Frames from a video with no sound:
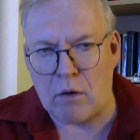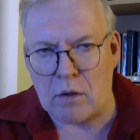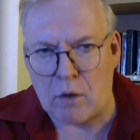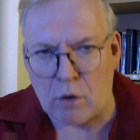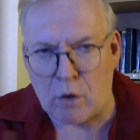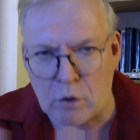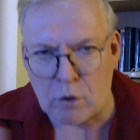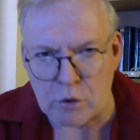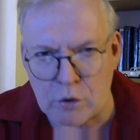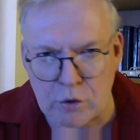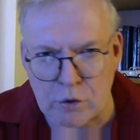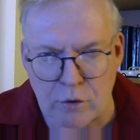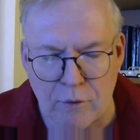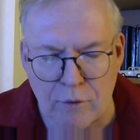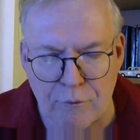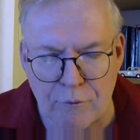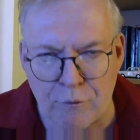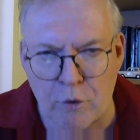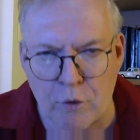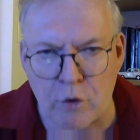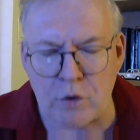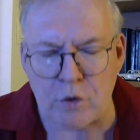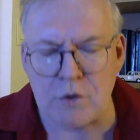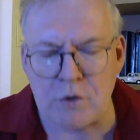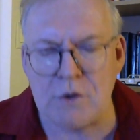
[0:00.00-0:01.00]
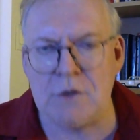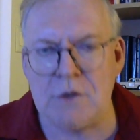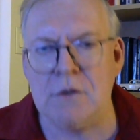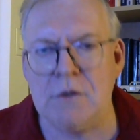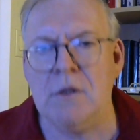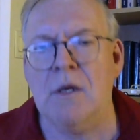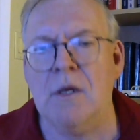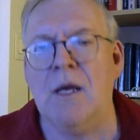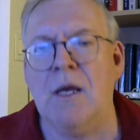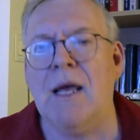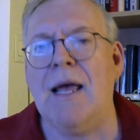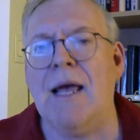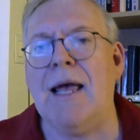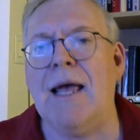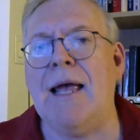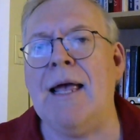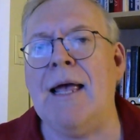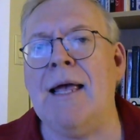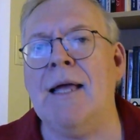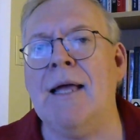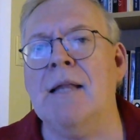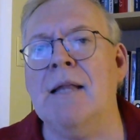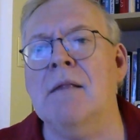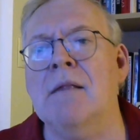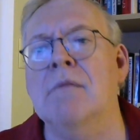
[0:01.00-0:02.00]
on the first,
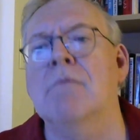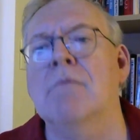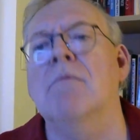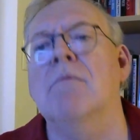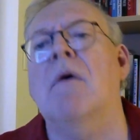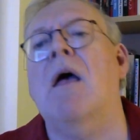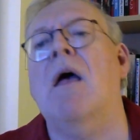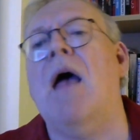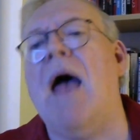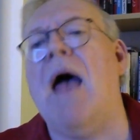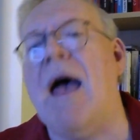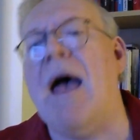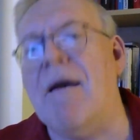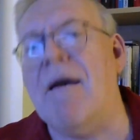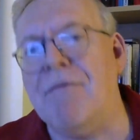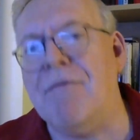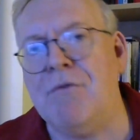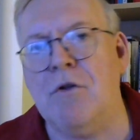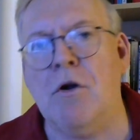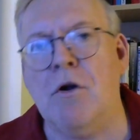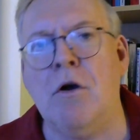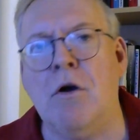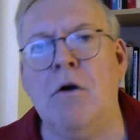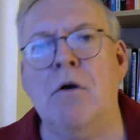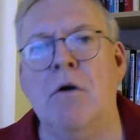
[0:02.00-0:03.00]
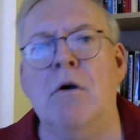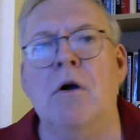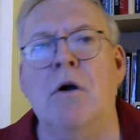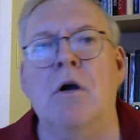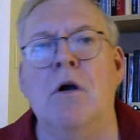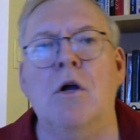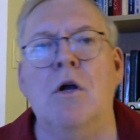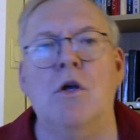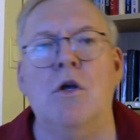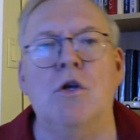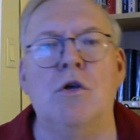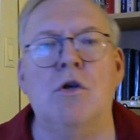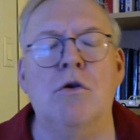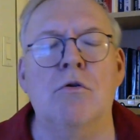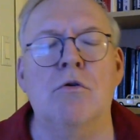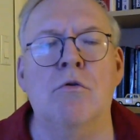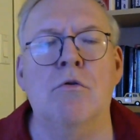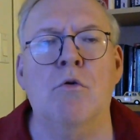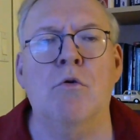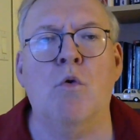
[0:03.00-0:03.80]
and after you